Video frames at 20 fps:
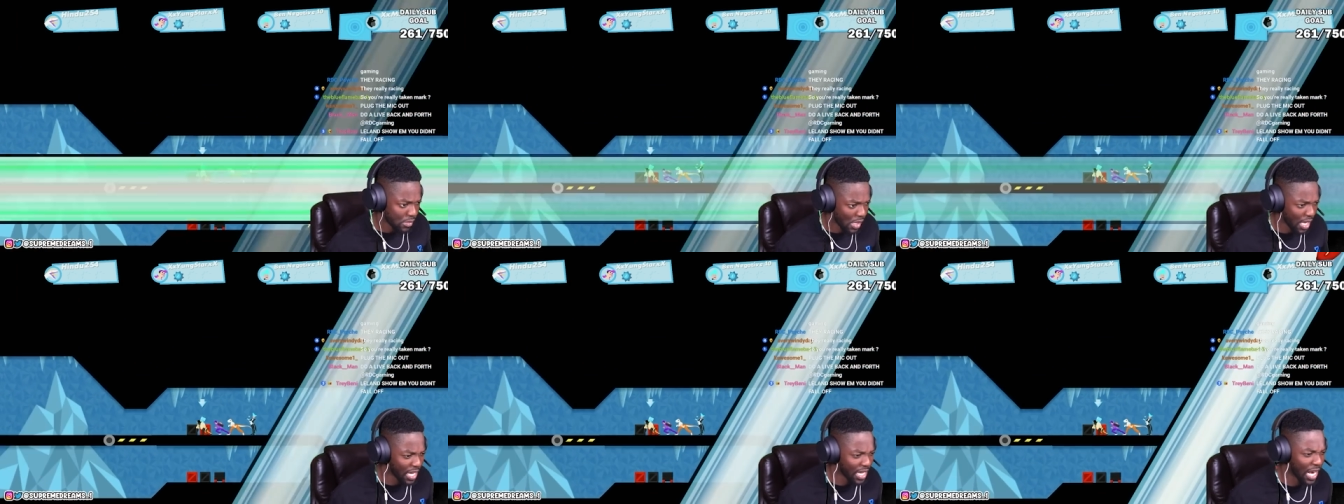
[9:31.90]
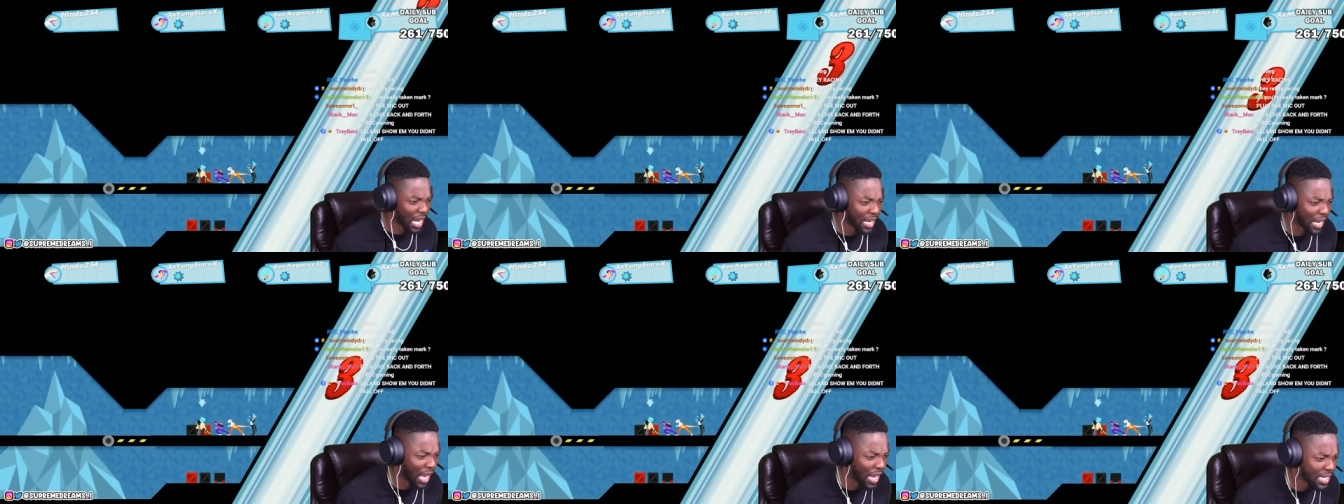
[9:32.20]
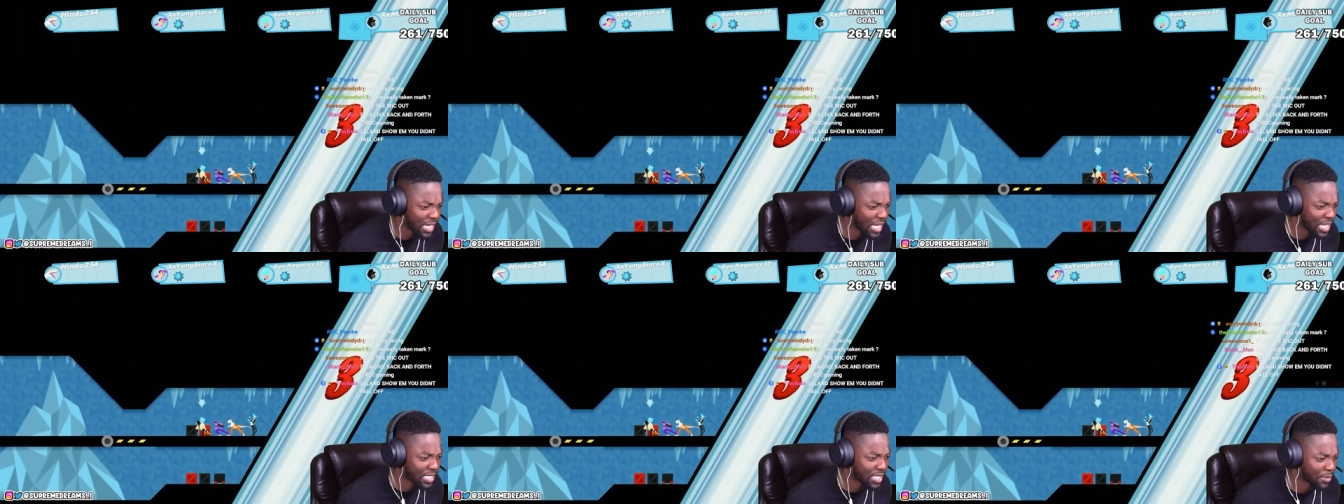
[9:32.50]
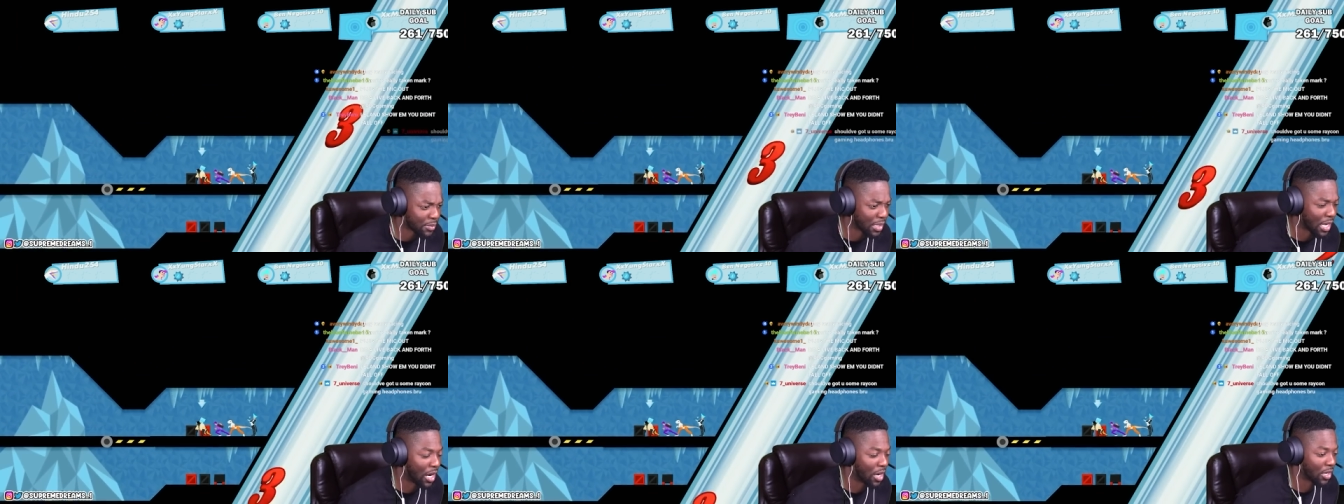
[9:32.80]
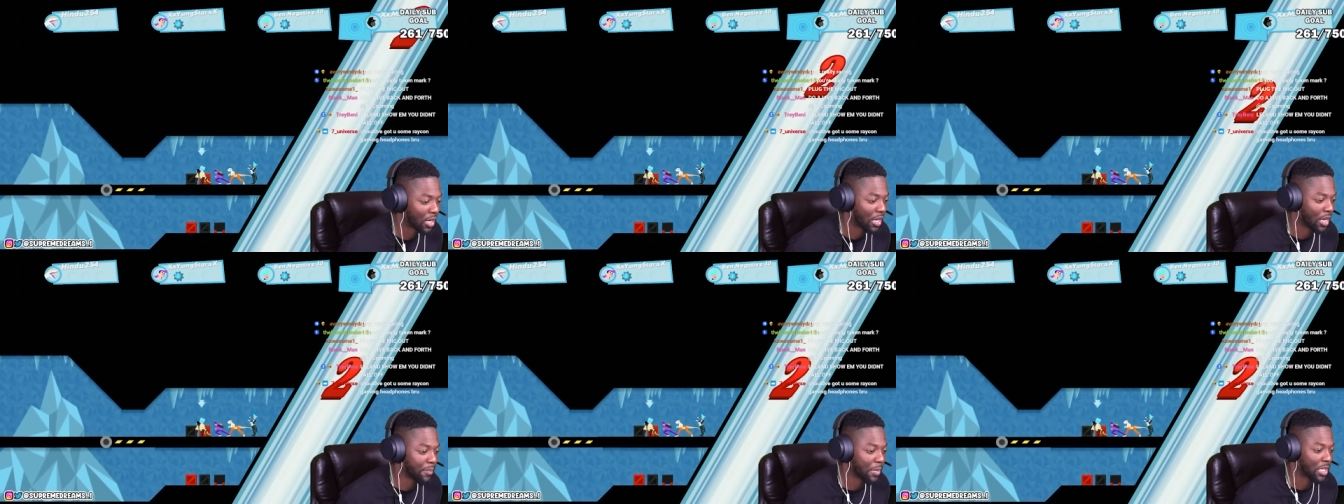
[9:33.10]
And I, I need y'all to
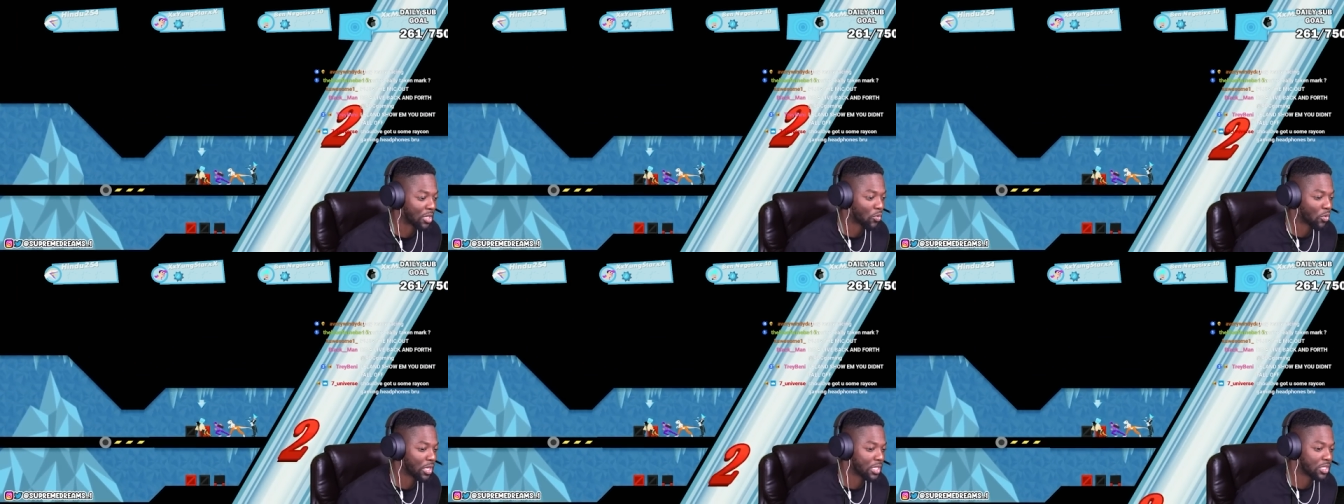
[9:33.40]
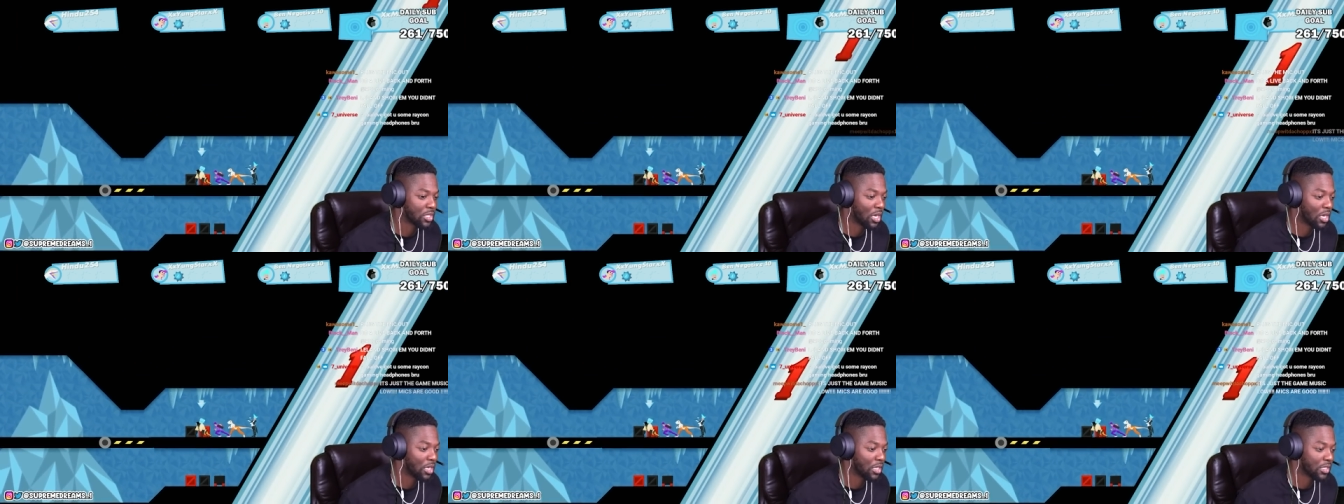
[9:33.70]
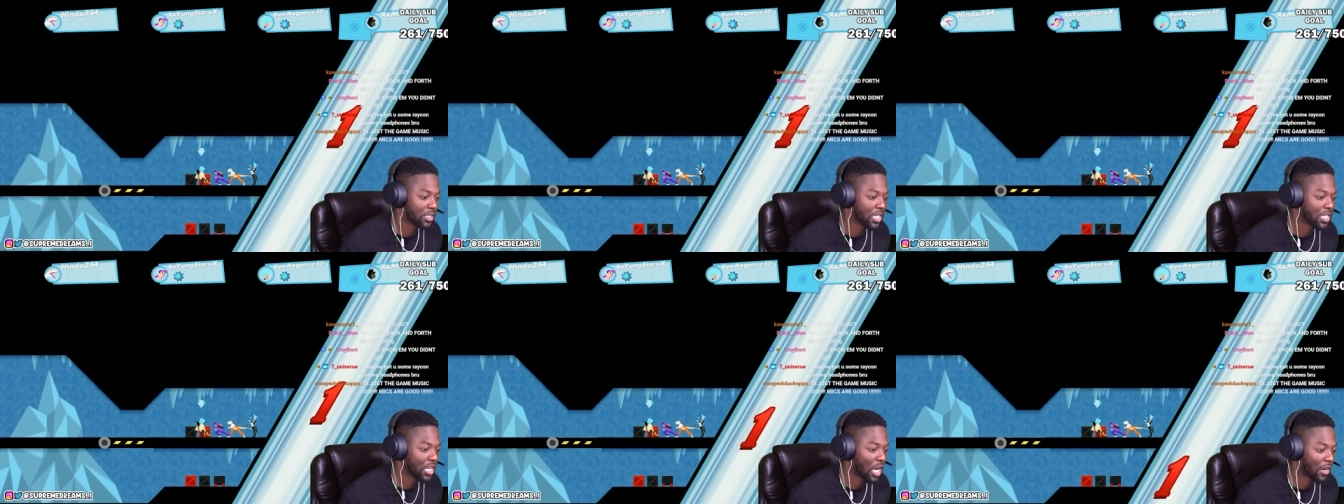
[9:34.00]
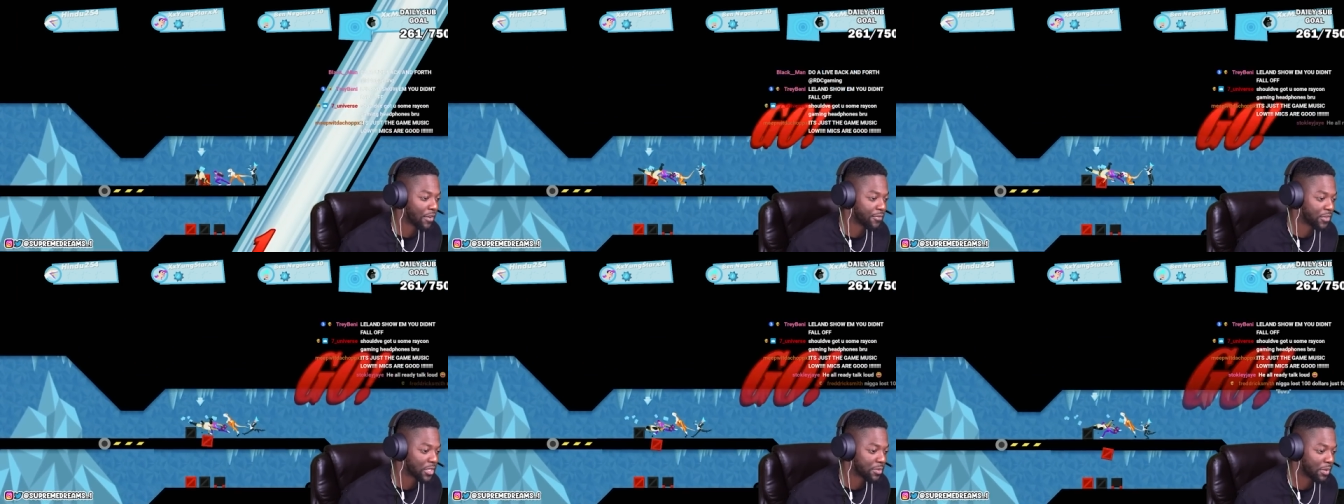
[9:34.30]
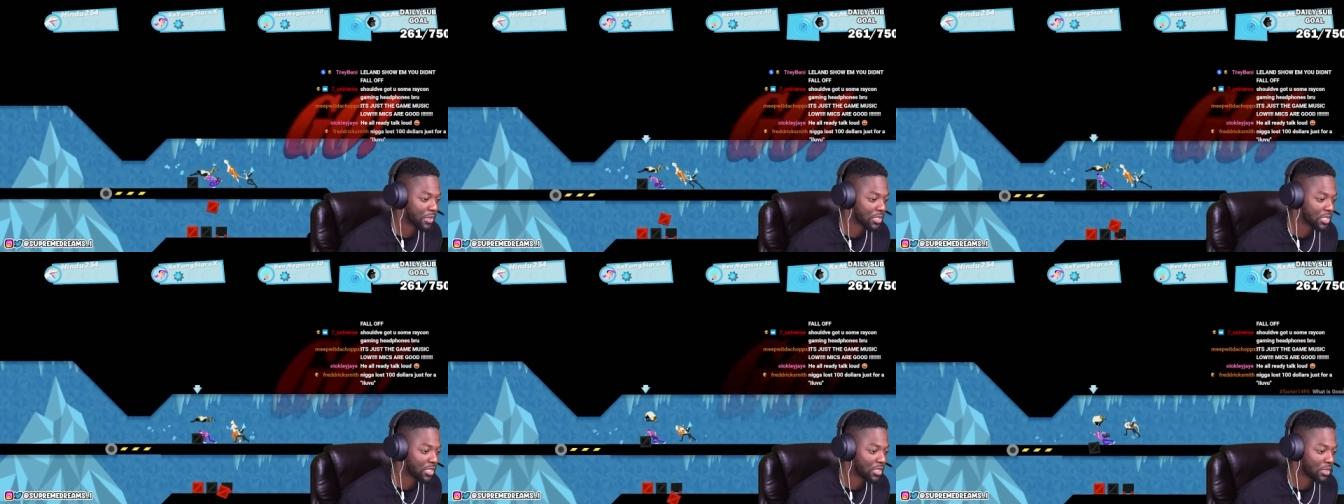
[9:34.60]
lock in, bro. Then y'all fix
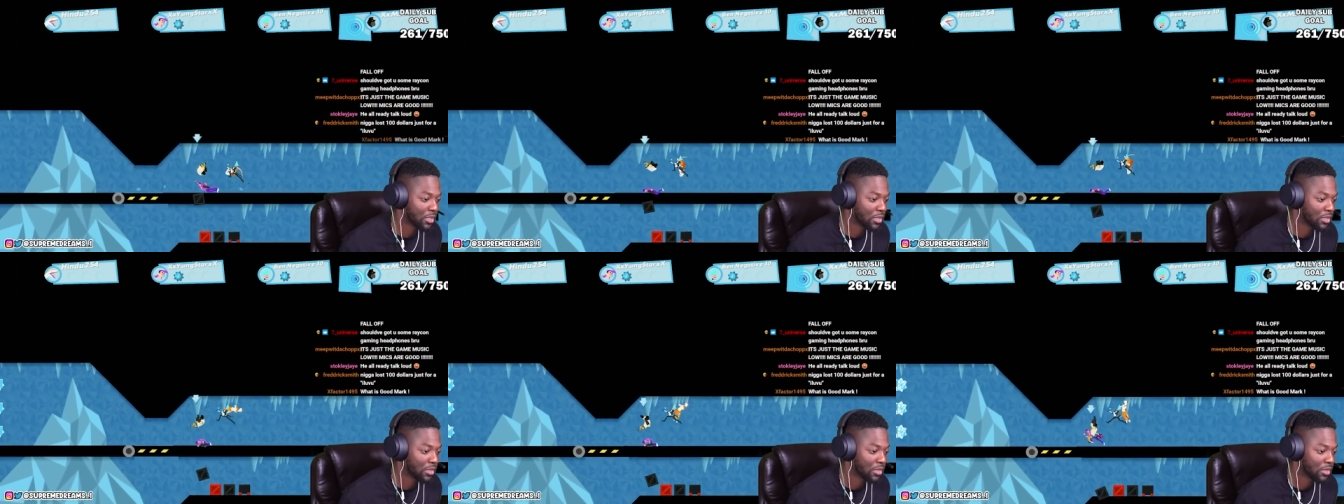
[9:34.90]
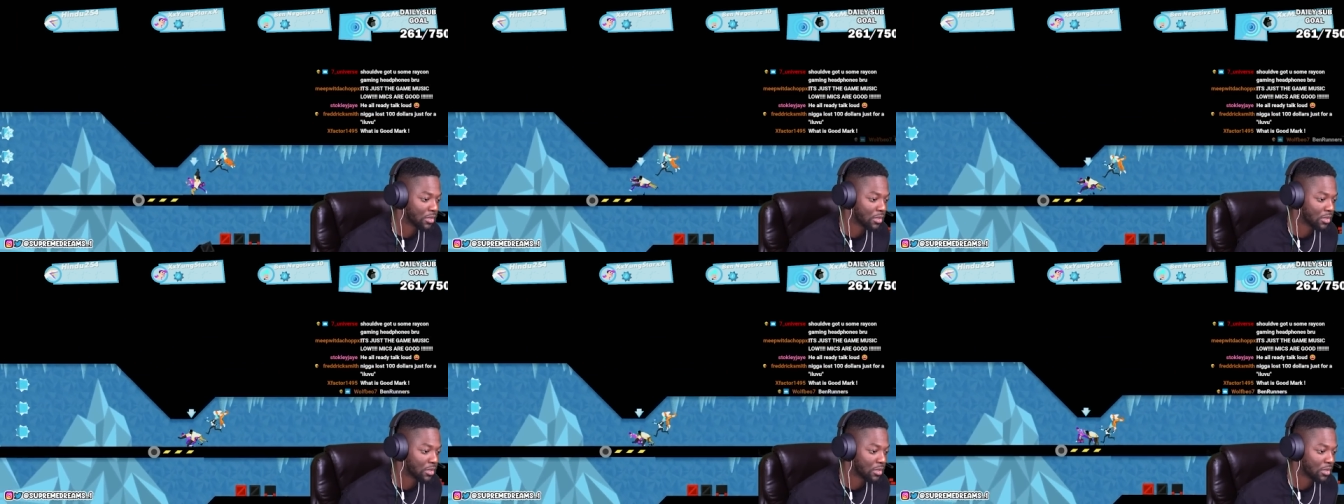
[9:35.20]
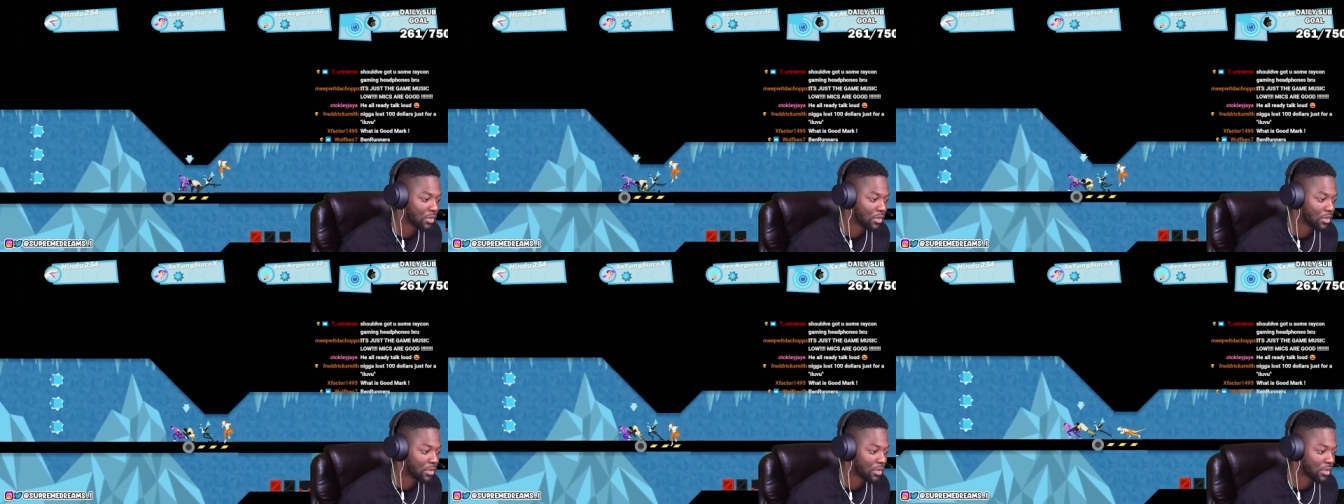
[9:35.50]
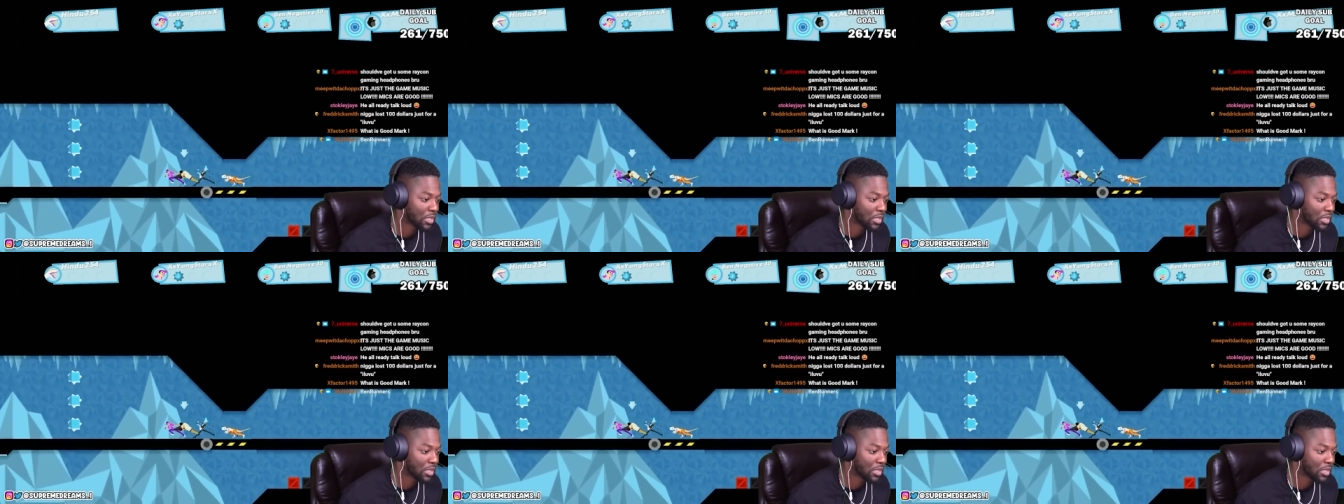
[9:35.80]
my. Y'all need to lock in, bro.